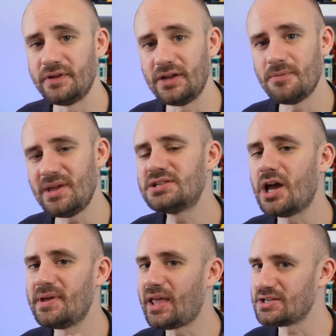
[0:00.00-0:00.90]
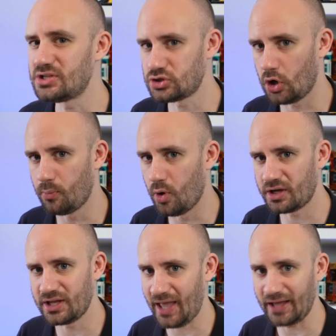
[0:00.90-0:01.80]
And in the meantime, he gets a job
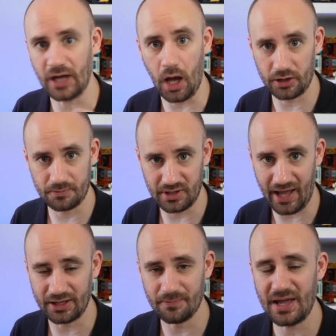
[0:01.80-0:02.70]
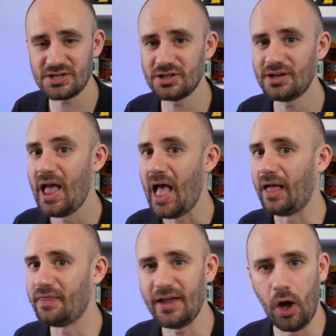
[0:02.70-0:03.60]
working at Aardman Animation,
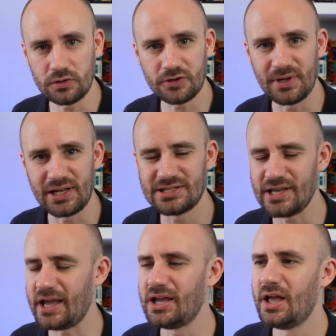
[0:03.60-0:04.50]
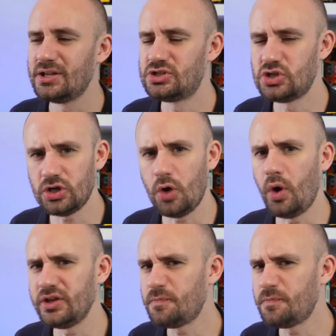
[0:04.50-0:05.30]
and they ultimately say, do you know what?